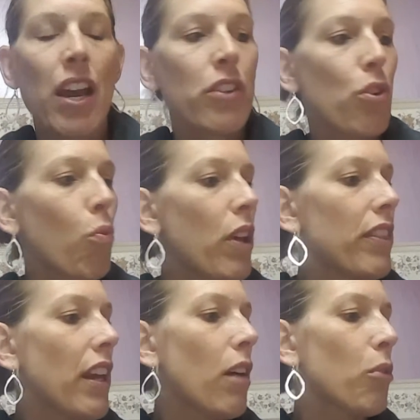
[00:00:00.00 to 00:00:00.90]
So one
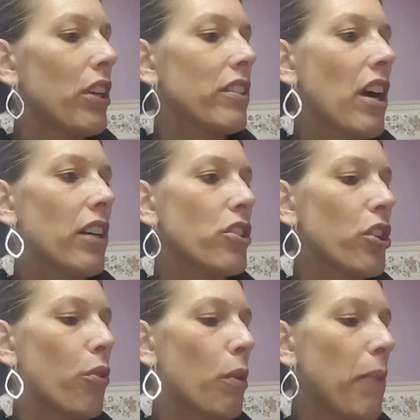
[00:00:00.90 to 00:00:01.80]
thing I'm going to talk to
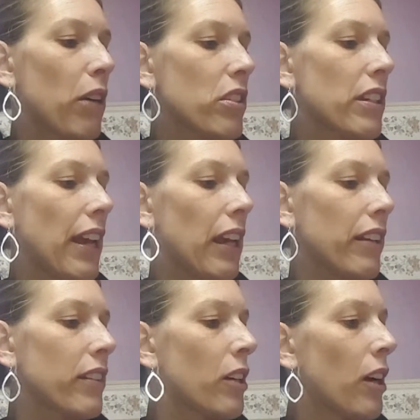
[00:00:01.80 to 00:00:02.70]
you about today is,